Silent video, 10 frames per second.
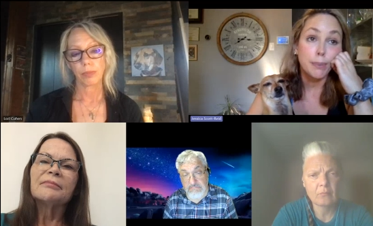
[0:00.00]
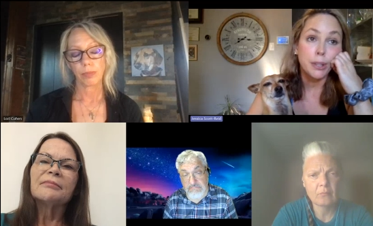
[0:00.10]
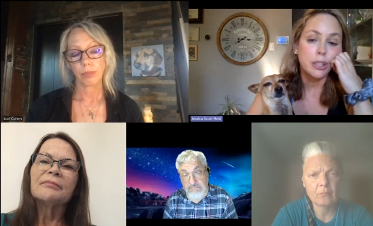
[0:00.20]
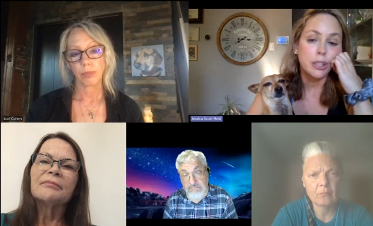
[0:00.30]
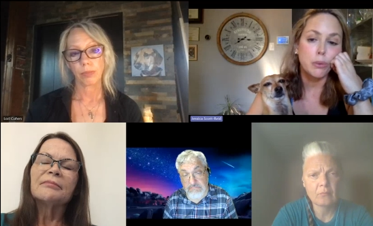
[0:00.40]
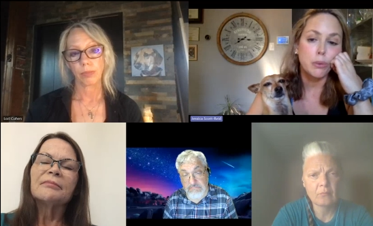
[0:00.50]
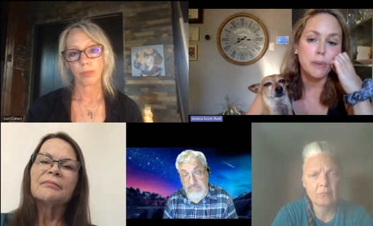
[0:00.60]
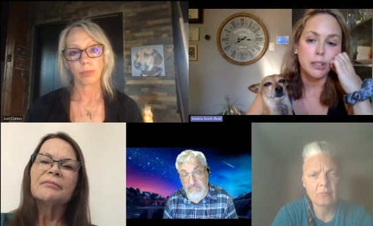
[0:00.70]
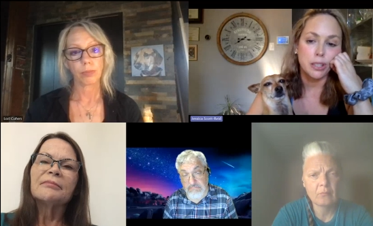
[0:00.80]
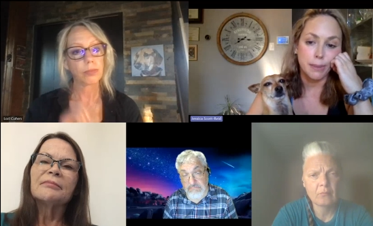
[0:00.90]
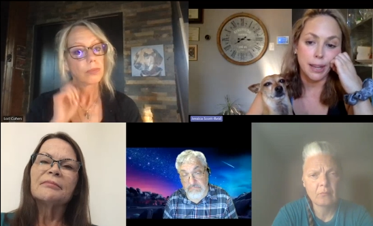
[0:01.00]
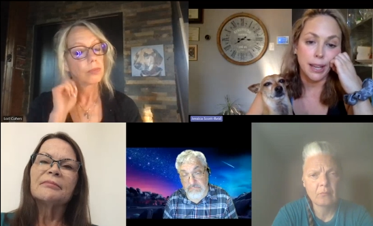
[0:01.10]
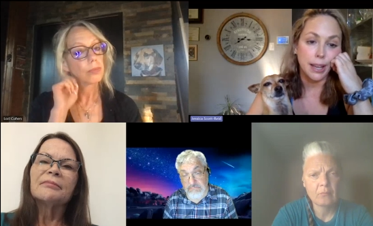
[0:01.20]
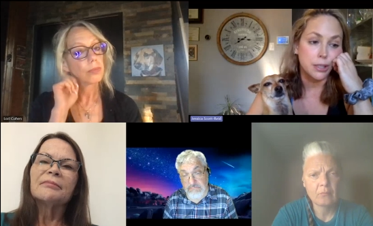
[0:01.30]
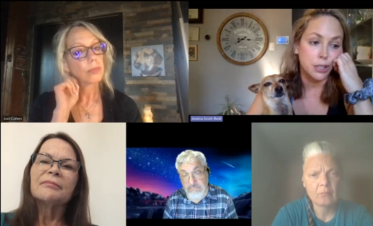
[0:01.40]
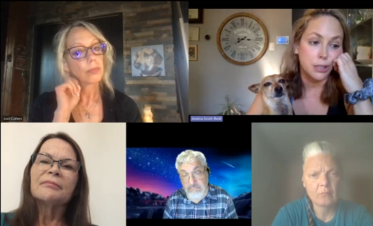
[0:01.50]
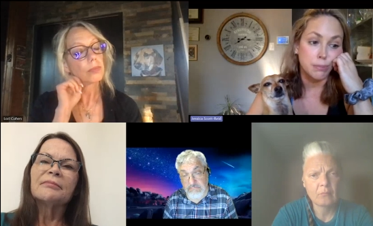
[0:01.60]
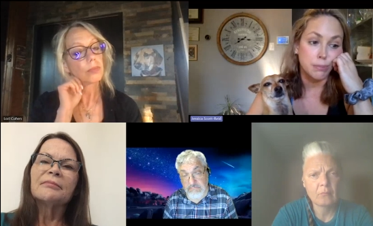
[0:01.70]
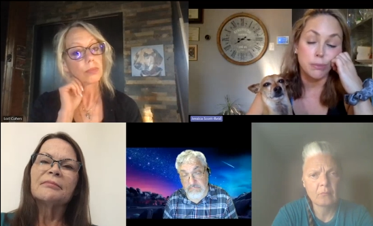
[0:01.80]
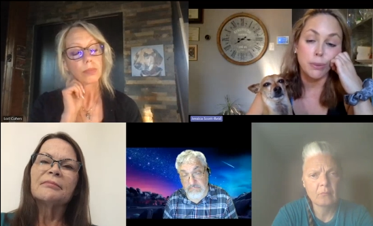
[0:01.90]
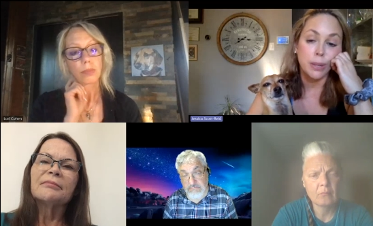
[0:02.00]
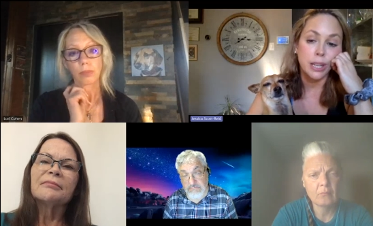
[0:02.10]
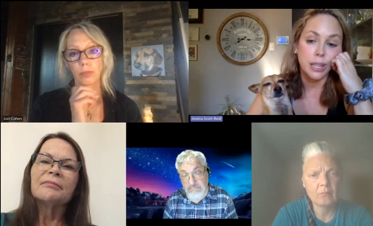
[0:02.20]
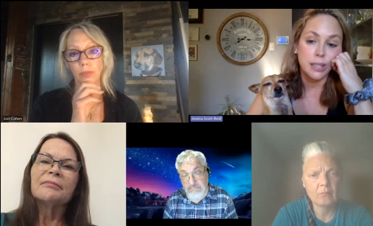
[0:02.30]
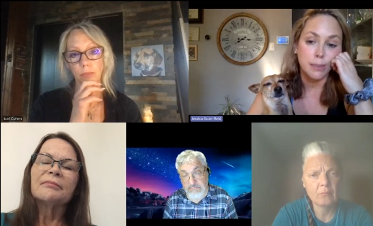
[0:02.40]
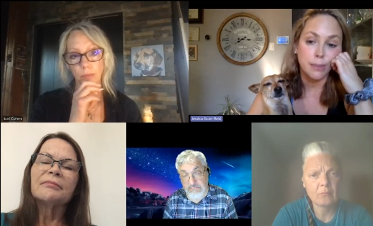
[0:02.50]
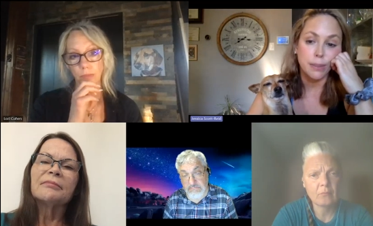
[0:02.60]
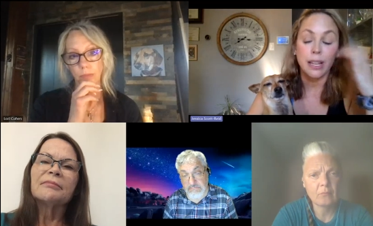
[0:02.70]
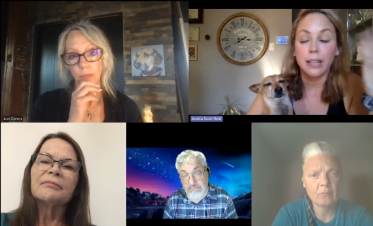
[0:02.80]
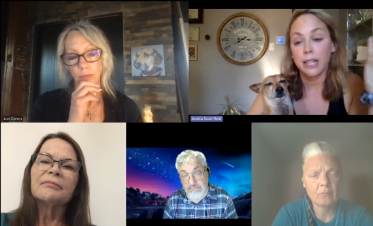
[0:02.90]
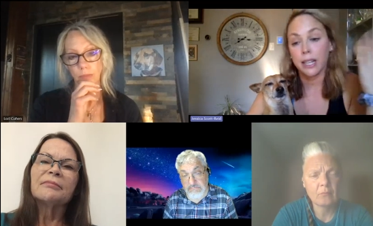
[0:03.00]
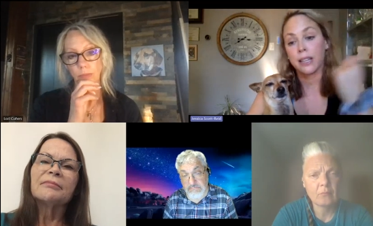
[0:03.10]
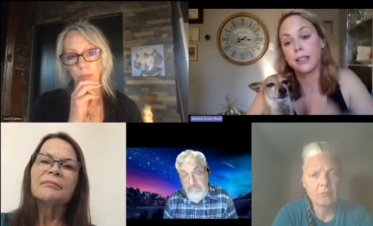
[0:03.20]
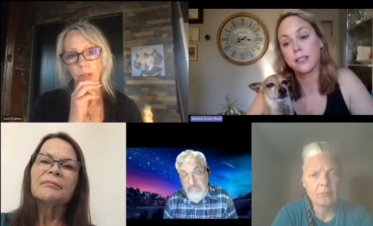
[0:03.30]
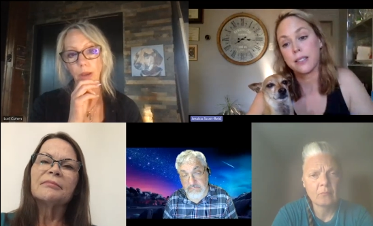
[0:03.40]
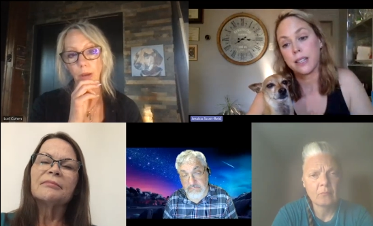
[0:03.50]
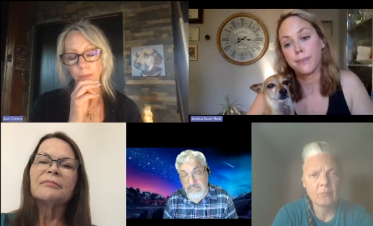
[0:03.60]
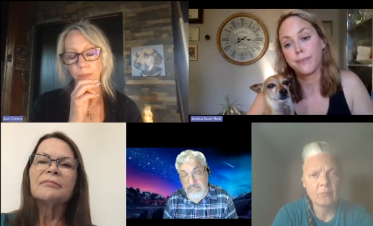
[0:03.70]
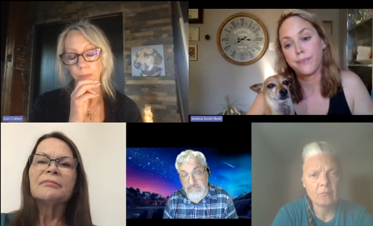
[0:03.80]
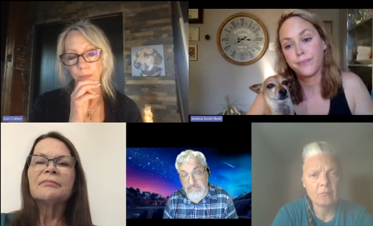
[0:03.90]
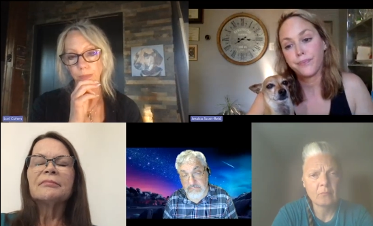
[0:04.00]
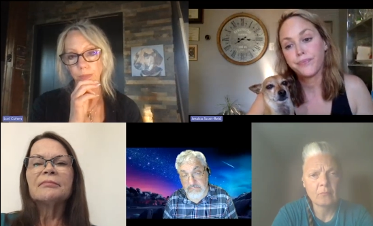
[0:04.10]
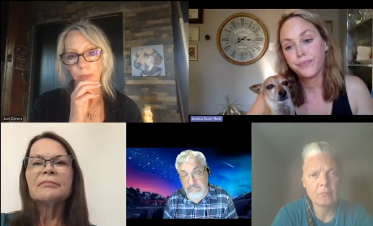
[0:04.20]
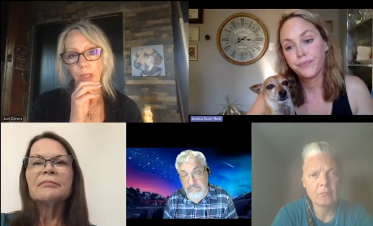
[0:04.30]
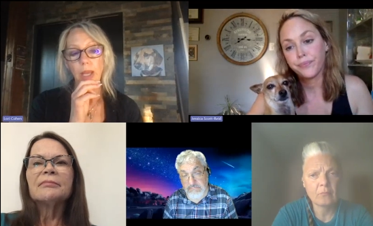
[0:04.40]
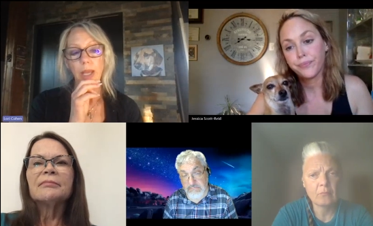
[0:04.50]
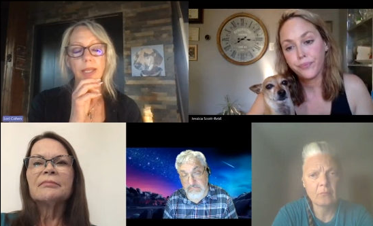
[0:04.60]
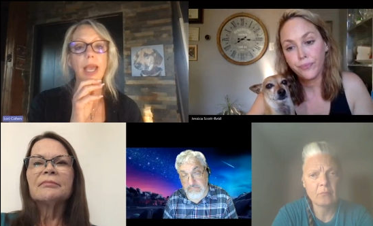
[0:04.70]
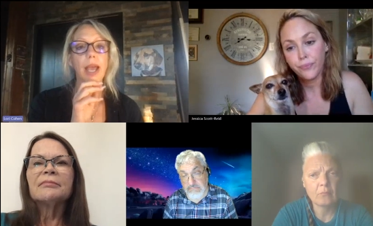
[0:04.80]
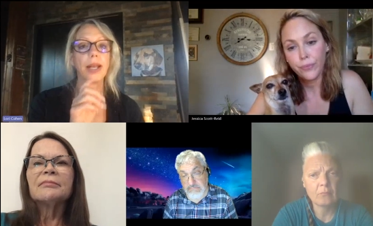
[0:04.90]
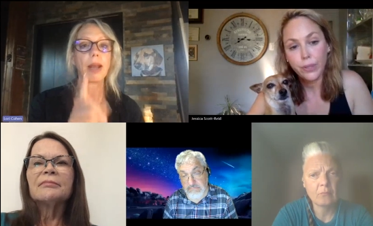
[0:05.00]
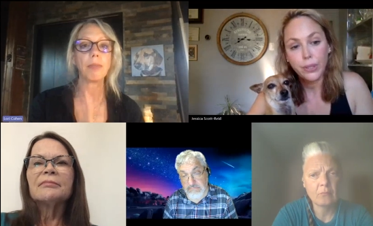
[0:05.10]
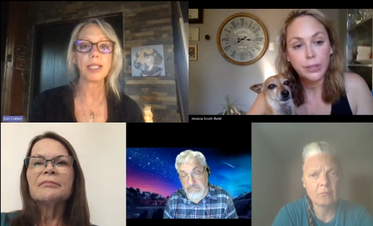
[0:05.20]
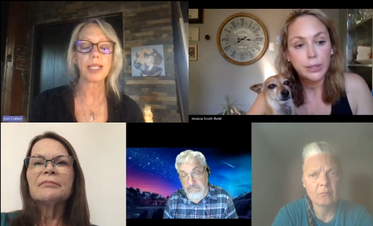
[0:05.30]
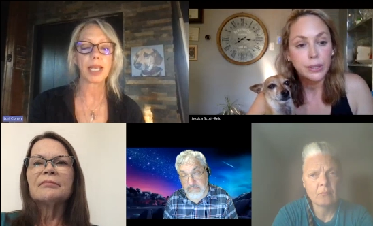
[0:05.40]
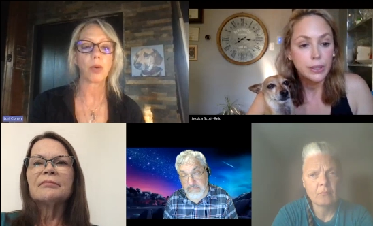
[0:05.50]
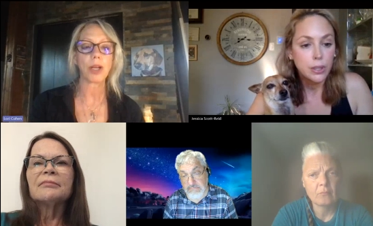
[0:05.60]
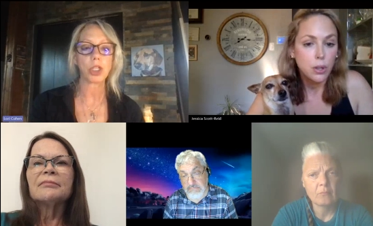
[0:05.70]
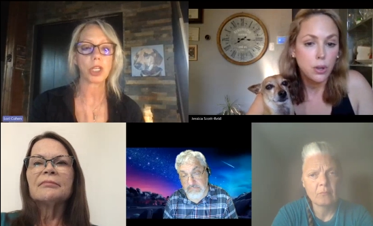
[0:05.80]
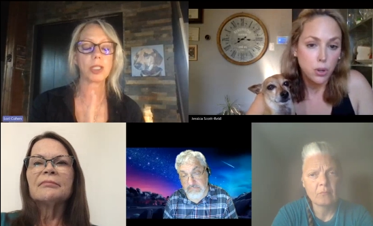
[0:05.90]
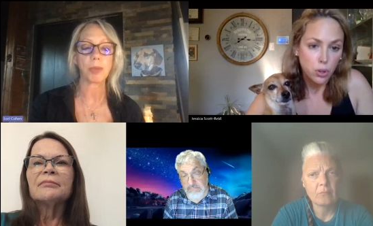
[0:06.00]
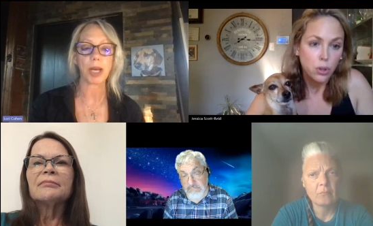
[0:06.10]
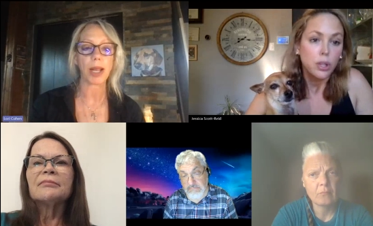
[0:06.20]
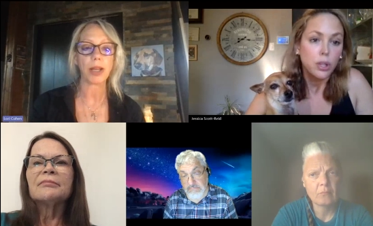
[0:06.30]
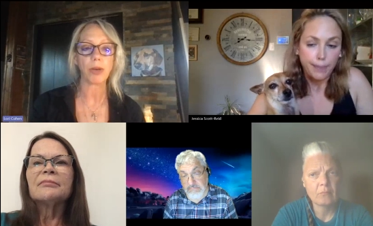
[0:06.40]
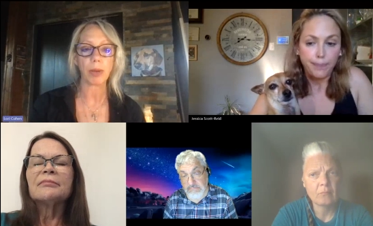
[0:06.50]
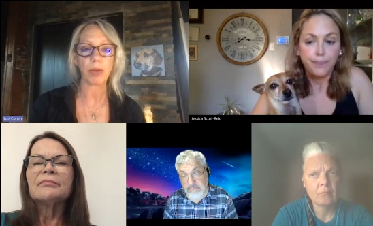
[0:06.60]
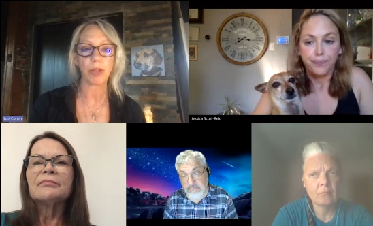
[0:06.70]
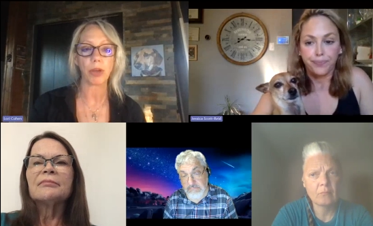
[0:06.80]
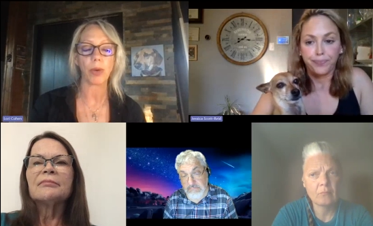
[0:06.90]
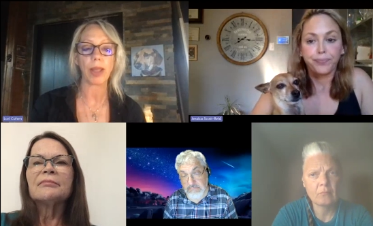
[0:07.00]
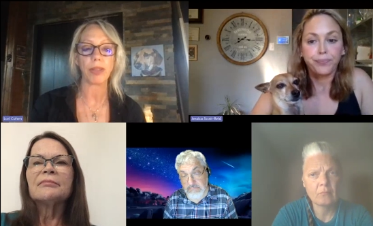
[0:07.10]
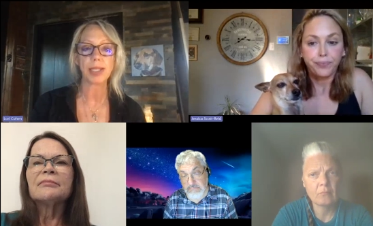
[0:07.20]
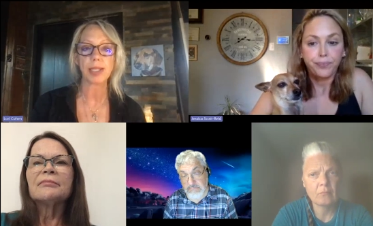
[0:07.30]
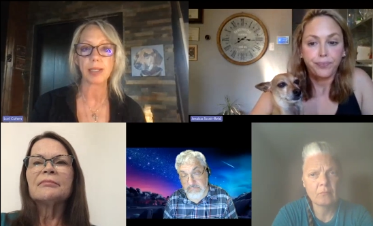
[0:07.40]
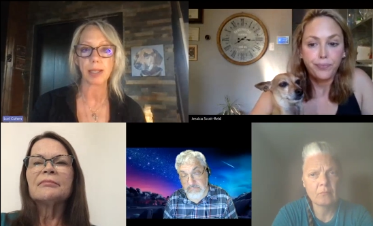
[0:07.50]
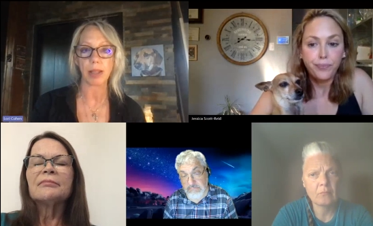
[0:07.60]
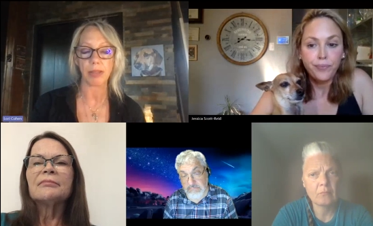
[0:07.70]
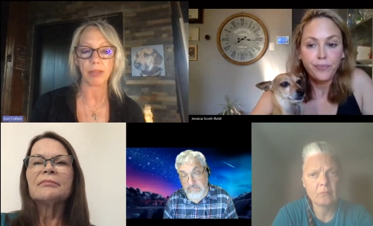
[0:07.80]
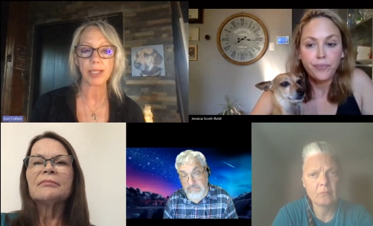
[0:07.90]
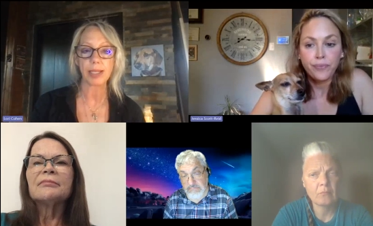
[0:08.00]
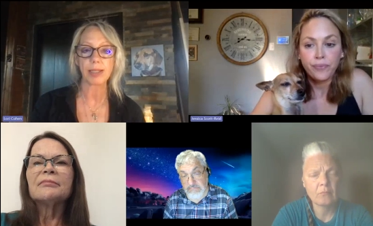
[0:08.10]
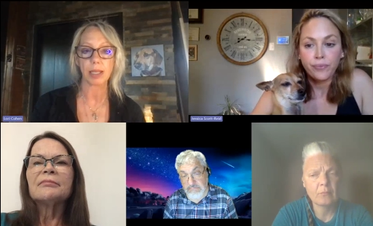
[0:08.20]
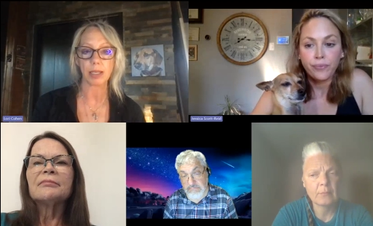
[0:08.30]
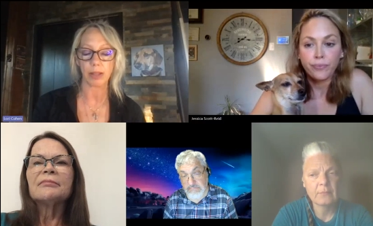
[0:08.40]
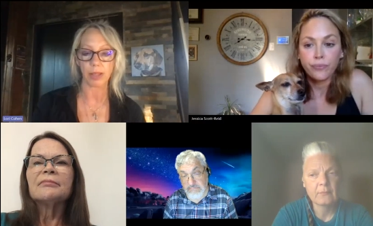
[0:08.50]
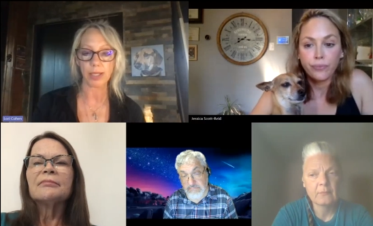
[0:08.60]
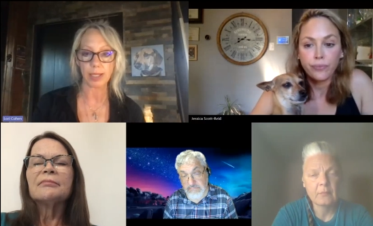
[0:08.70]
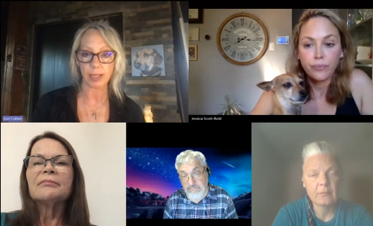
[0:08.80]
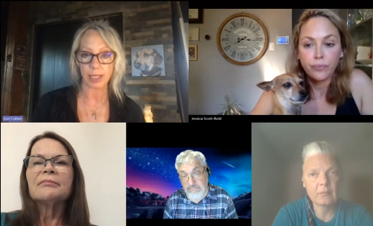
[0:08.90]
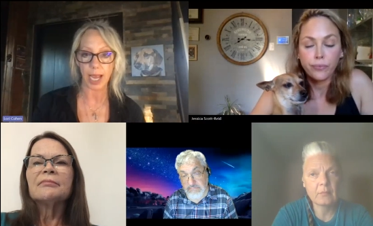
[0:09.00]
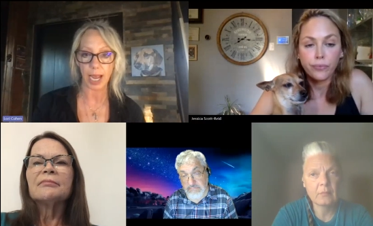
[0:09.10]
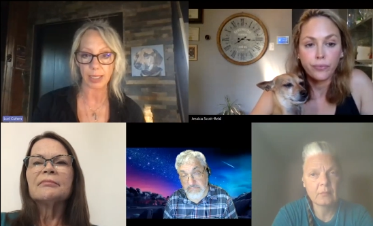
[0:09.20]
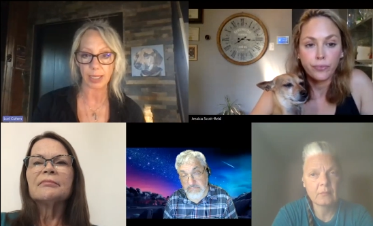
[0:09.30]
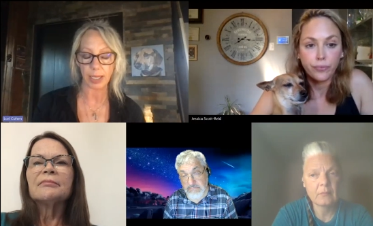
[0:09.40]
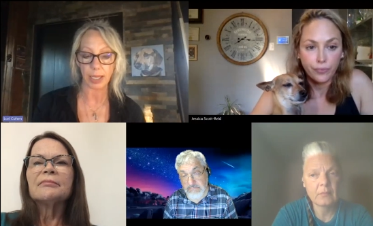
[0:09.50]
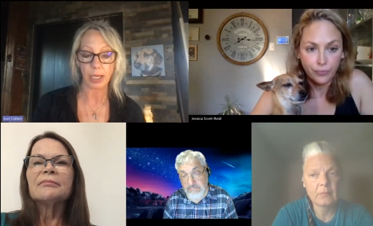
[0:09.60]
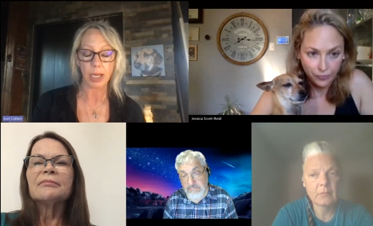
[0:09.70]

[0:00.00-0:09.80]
Speaker 1: I can put in the Globe and Mail till my head turns blue, but we need someone to then take the next step.
Speaker 2: Yeah, and I'm going to take questions, but I agree with you. And this is and this is the this is the tactic